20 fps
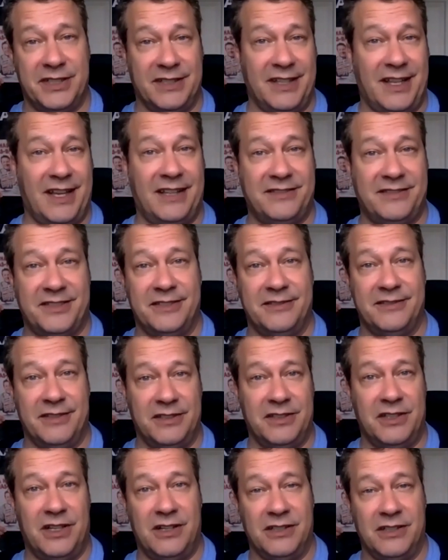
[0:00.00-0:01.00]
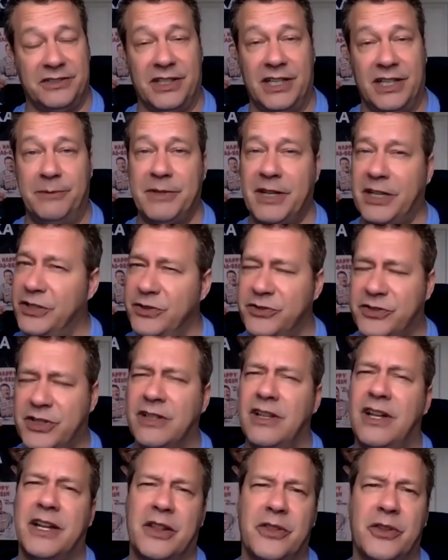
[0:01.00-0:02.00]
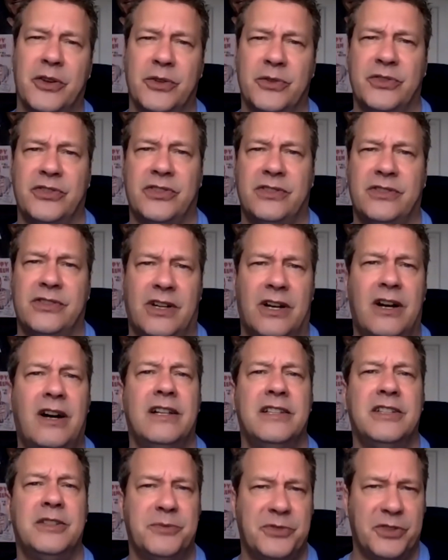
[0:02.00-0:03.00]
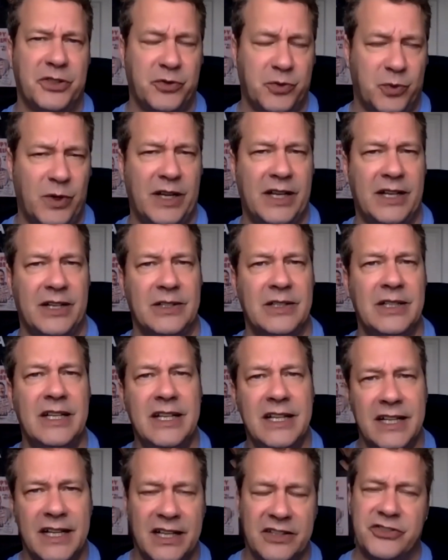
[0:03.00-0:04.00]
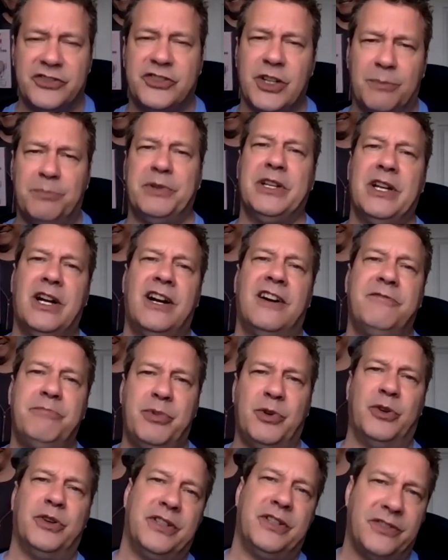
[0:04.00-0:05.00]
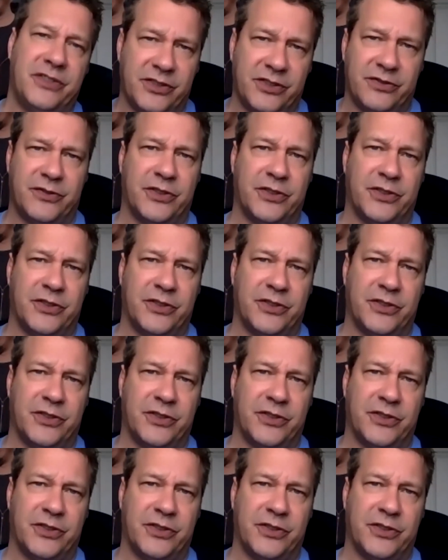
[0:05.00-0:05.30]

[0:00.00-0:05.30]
and it lasted a long time. And I use a lot of those columns as well as jumping off points